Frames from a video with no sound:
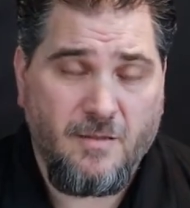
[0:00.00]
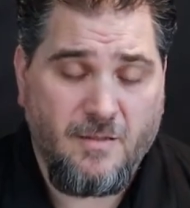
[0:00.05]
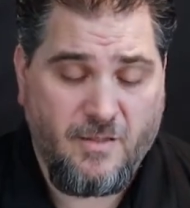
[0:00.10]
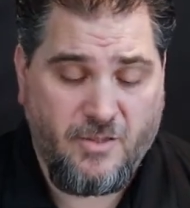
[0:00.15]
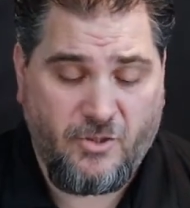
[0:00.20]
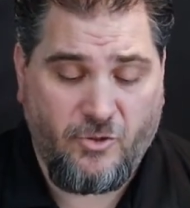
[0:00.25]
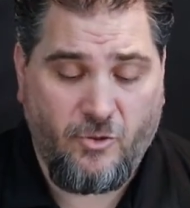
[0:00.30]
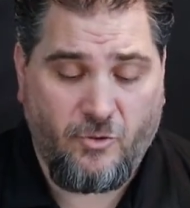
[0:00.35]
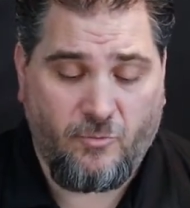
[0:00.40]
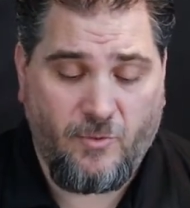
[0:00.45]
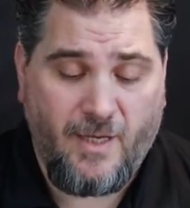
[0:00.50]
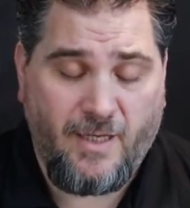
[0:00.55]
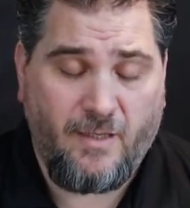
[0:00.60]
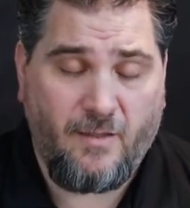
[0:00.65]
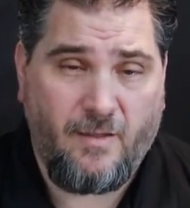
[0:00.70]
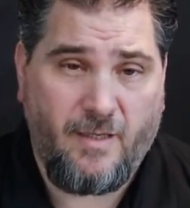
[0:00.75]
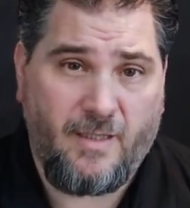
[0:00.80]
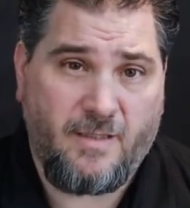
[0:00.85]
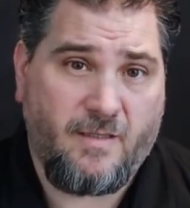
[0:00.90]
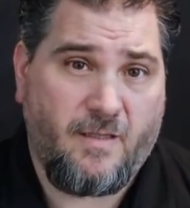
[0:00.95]
so it
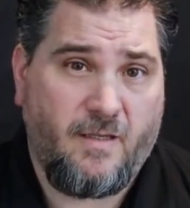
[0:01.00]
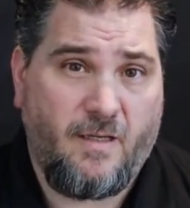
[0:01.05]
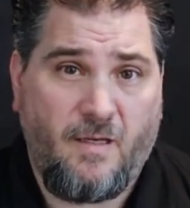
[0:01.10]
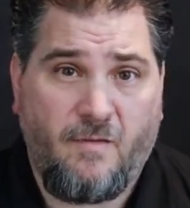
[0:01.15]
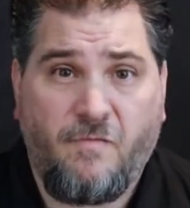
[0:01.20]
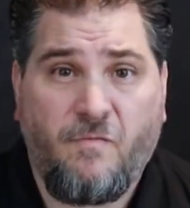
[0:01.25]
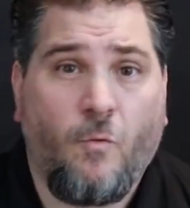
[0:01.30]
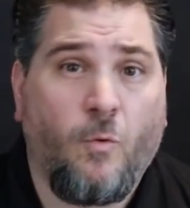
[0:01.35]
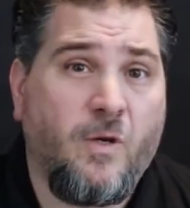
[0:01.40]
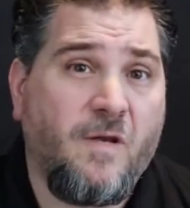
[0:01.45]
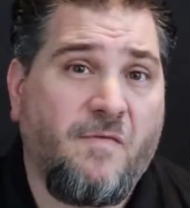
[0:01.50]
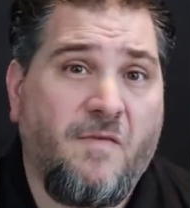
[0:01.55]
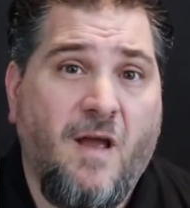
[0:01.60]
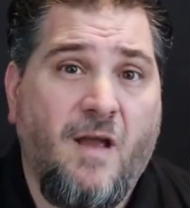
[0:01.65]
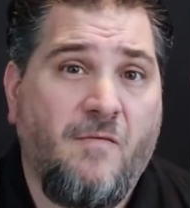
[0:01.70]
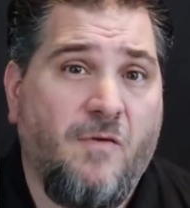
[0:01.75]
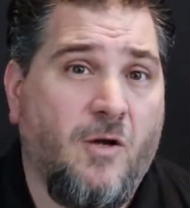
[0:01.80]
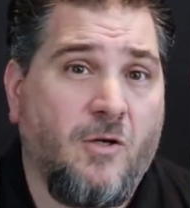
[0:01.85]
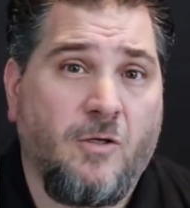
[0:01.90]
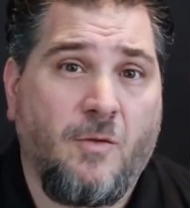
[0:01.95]
regulates the
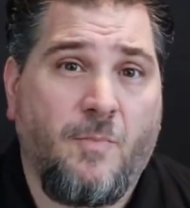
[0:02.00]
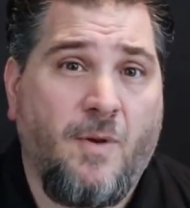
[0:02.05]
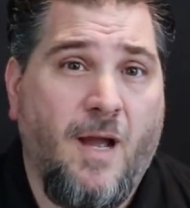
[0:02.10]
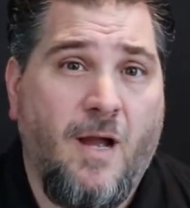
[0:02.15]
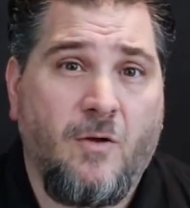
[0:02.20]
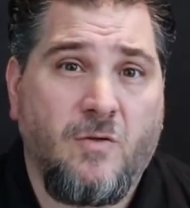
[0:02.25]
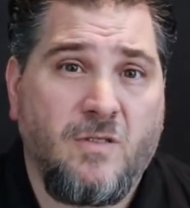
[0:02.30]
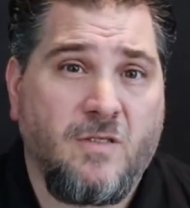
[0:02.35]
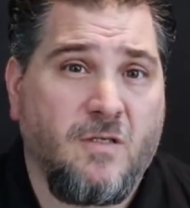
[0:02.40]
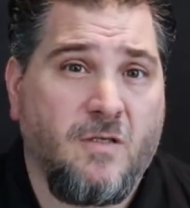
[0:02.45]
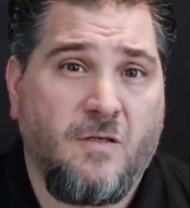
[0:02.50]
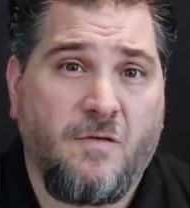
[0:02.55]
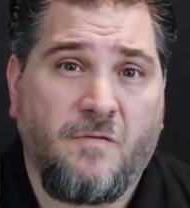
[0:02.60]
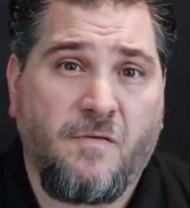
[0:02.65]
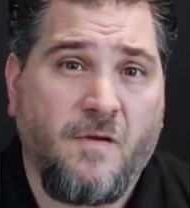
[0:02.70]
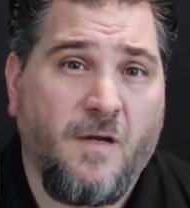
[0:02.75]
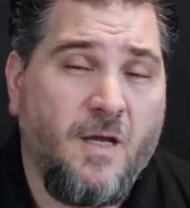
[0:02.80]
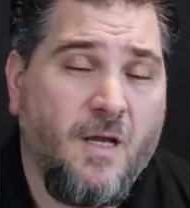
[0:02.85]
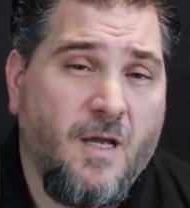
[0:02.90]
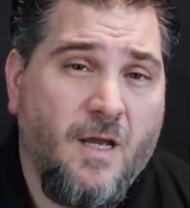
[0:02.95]
4,500 pounds
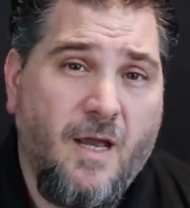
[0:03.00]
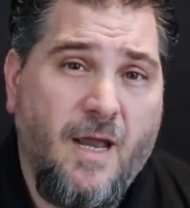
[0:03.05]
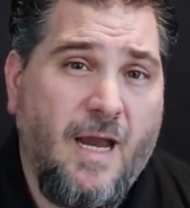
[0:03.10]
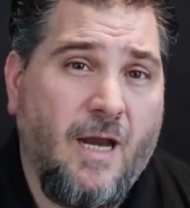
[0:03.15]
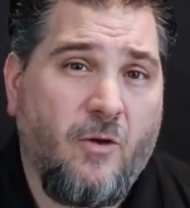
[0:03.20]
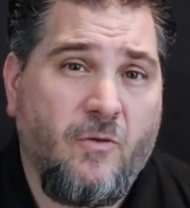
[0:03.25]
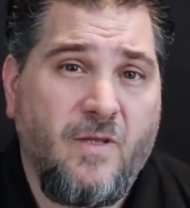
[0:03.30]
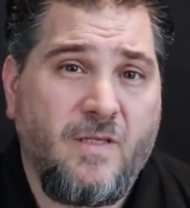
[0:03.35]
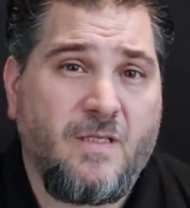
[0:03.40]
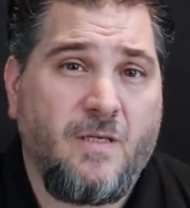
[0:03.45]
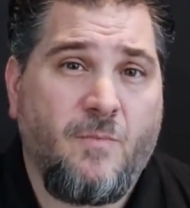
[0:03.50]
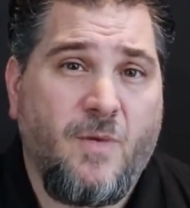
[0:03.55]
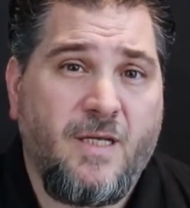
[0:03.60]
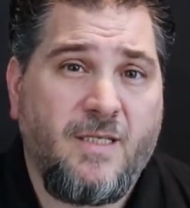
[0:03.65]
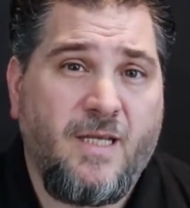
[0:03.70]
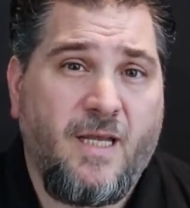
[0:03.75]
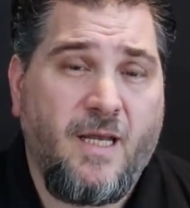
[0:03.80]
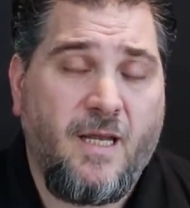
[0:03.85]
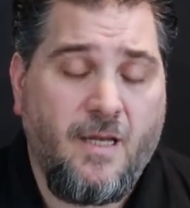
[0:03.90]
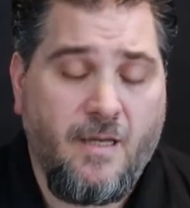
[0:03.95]
of air that's in my
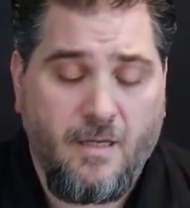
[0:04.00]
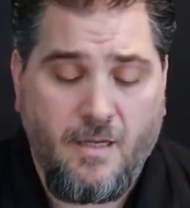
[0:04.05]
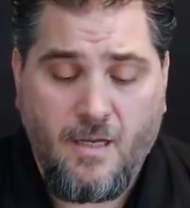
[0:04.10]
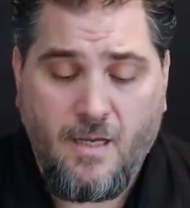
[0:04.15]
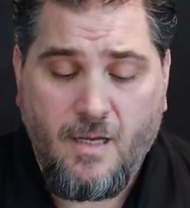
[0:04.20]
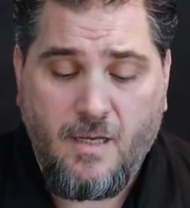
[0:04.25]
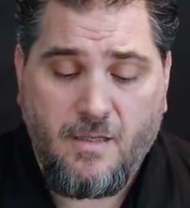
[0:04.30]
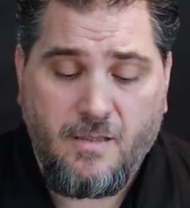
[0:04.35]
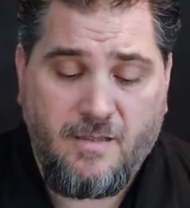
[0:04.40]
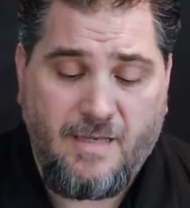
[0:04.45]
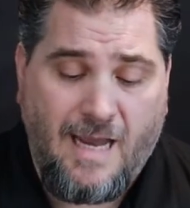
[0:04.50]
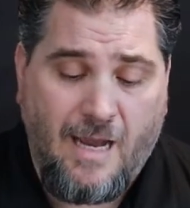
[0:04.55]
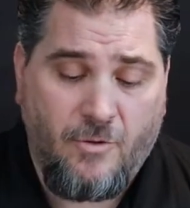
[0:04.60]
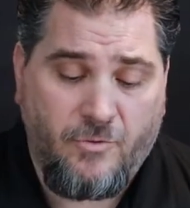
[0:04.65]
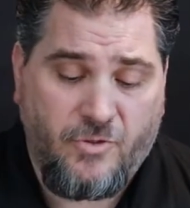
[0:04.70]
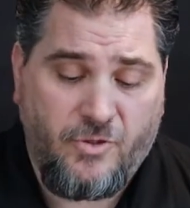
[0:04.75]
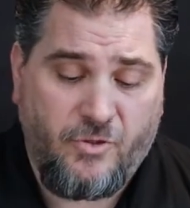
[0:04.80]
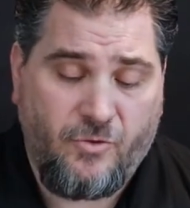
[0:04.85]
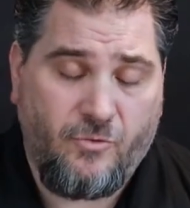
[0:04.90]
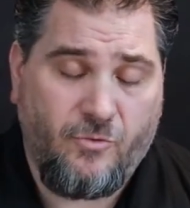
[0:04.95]
tank
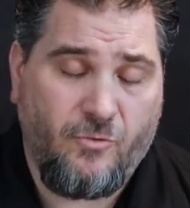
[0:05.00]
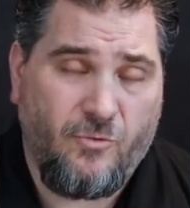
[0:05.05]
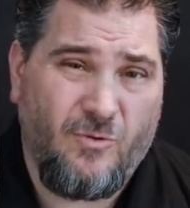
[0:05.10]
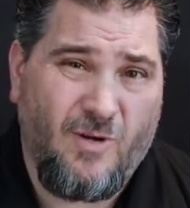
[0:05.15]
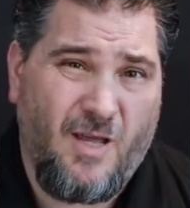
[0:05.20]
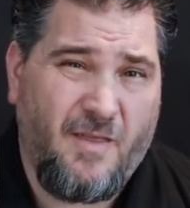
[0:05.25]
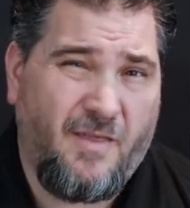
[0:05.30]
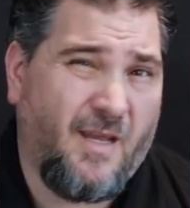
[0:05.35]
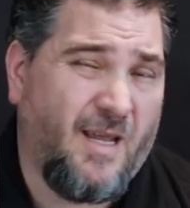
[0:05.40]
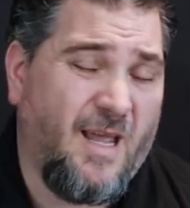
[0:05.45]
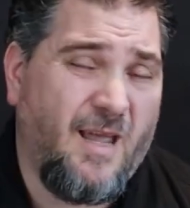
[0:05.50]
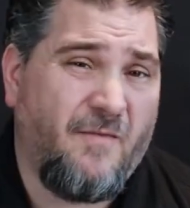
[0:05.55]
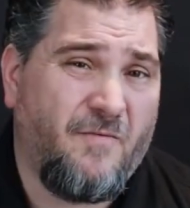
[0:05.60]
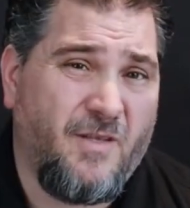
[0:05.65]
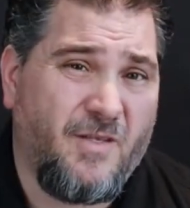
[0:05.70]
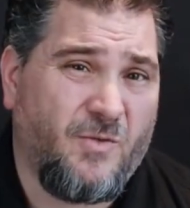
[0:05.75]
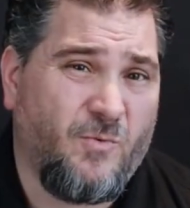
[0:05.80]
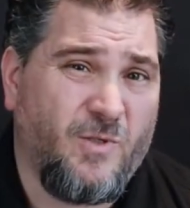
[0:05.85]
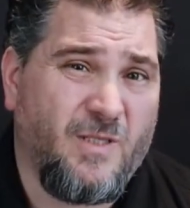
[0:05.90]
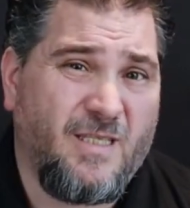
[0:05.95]
down to, I think I have
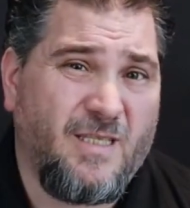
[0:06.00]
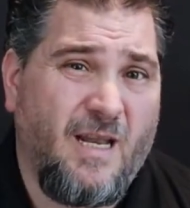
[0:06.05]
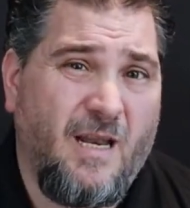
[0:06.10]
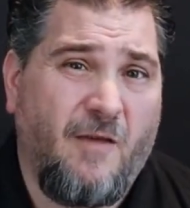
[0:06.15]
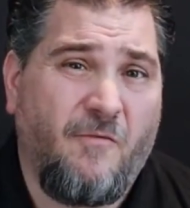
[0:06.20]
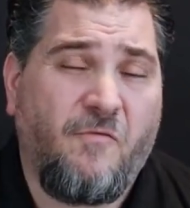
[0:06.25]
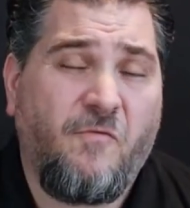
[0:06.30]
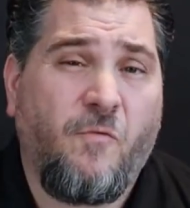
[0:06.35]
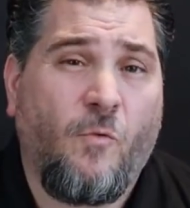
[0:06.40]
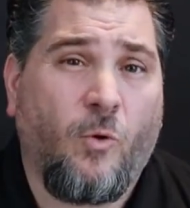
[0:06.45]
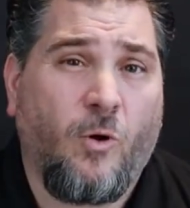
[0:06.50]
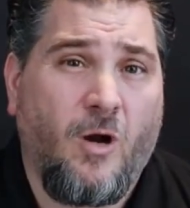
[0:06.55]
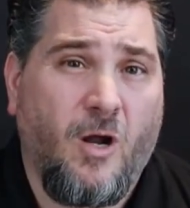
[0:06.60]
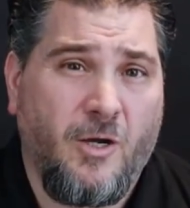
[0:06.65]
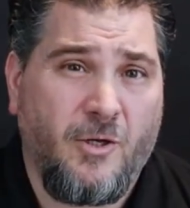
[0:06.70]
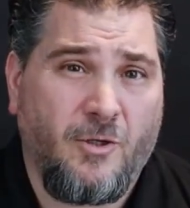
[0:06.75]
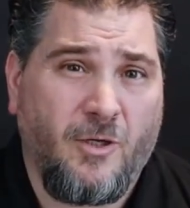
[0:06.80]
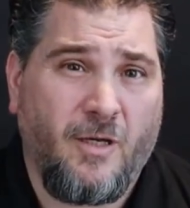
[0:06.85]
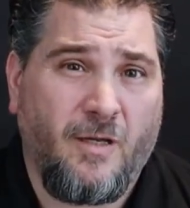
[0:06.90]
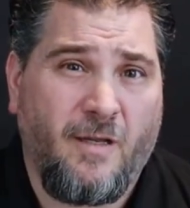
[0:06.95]
this one set at
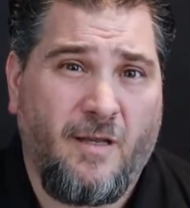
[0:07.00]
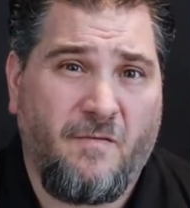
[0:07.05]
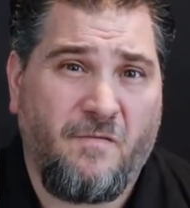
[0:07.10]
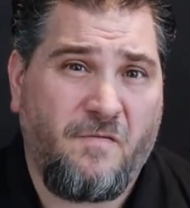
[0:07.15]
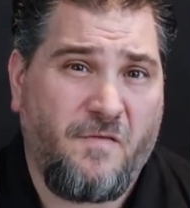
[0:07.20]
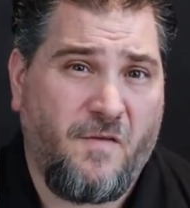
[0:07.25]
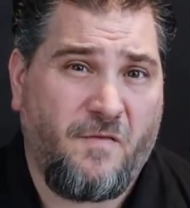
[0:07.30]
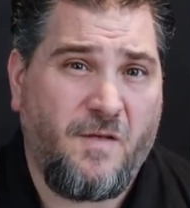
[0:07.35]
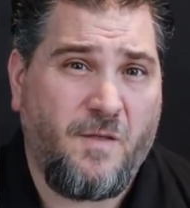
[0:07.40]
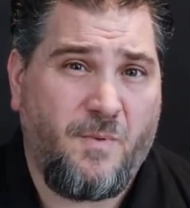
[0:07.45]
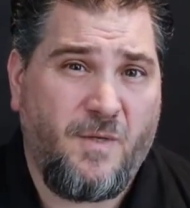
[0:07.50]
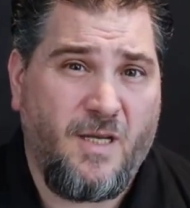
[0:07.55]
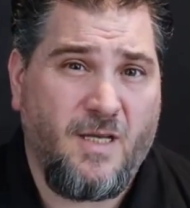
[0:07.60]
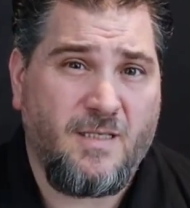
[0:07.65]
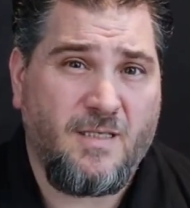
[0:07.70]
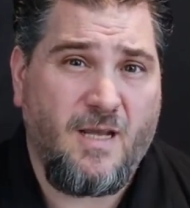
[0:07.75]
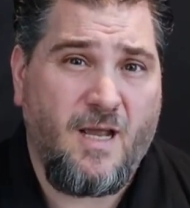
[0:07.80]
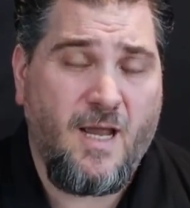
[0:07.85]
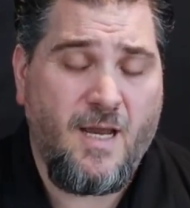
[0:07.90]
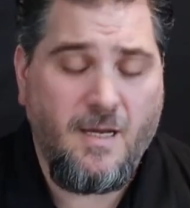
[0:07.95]
450
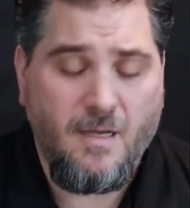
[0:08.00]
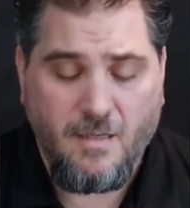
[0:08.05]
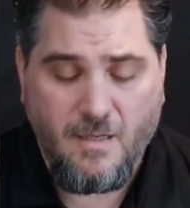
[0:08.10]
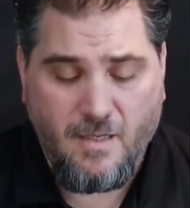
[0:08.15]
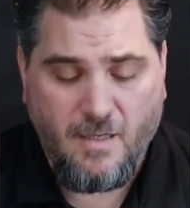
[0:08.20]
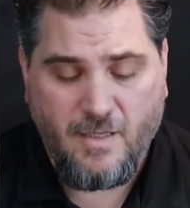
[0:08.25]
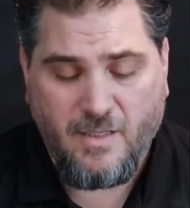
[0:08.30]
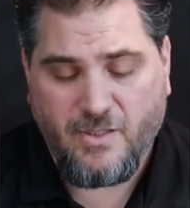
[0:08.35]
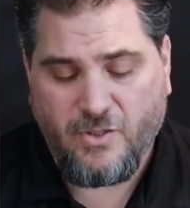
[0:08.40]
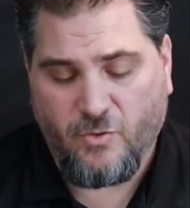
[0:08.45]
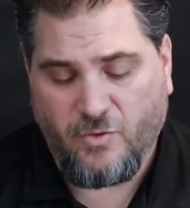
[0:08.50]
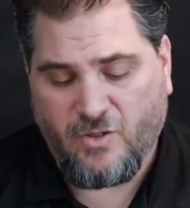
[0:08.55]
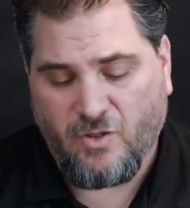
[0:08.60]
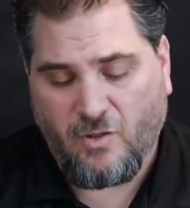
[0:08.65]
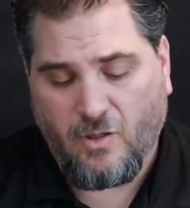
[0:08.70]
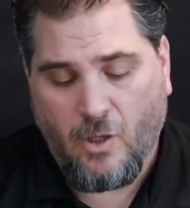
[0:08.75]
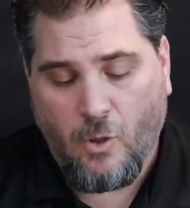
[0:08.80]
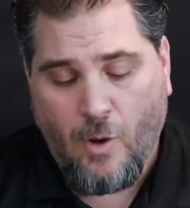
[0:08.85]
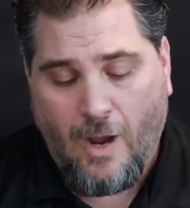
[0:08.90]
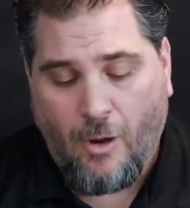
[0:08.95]
psi, so it's a
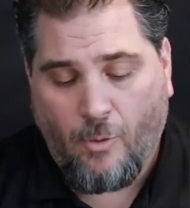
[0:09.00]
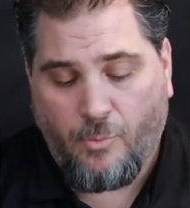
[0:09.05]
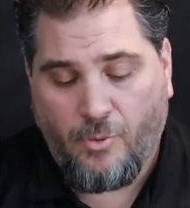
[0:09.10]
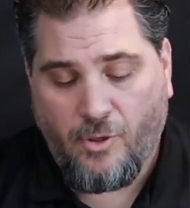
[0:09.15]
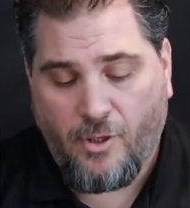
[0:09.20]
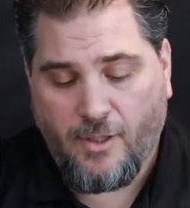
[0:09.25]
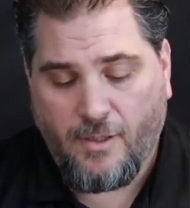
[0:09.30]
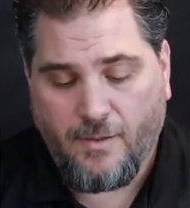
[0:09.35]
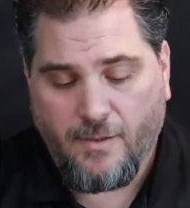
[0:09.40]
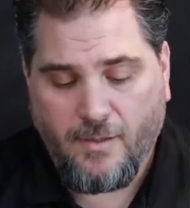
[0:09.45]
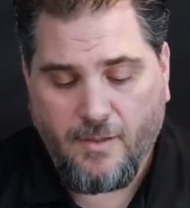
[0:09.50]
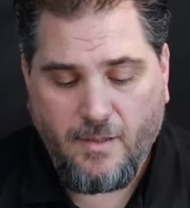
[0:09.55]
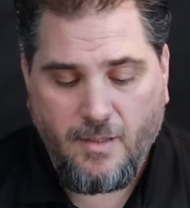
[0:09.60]
low output.